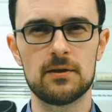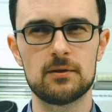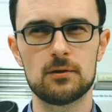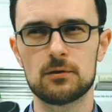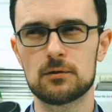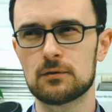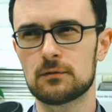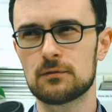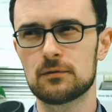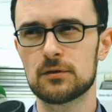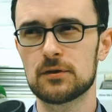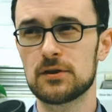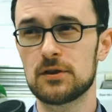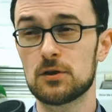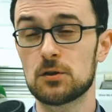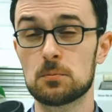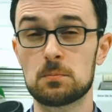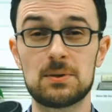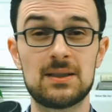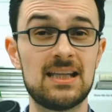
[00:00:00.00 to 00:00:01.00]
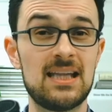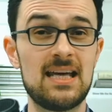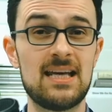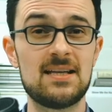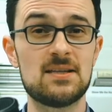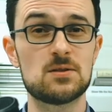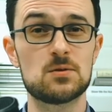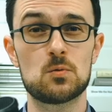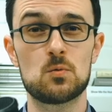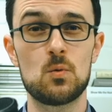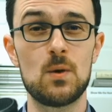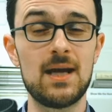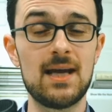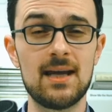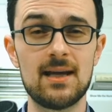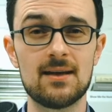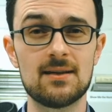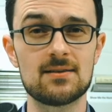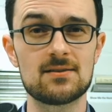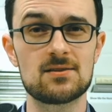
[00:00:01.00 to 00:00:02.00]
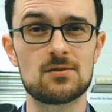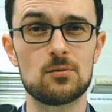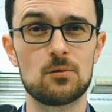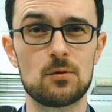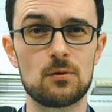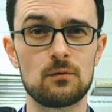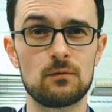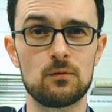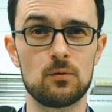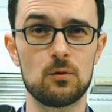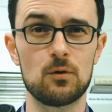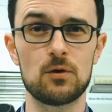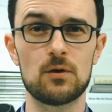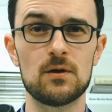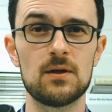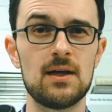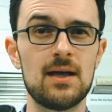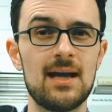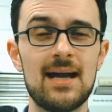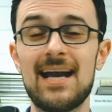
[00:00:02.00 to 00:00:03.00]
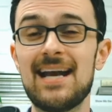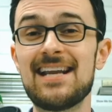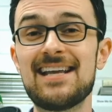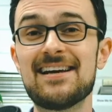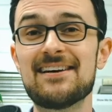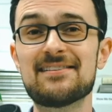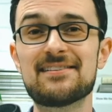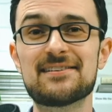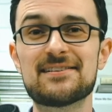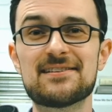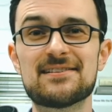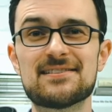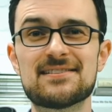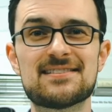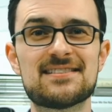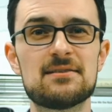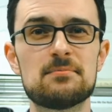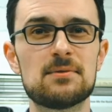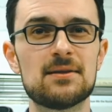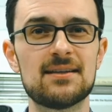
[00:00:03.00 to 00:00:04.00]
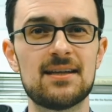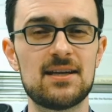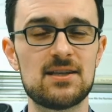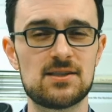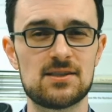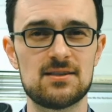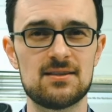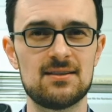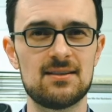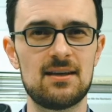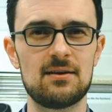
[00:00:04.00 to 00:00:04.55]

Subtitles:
or for your plane's wings or for any other simulation,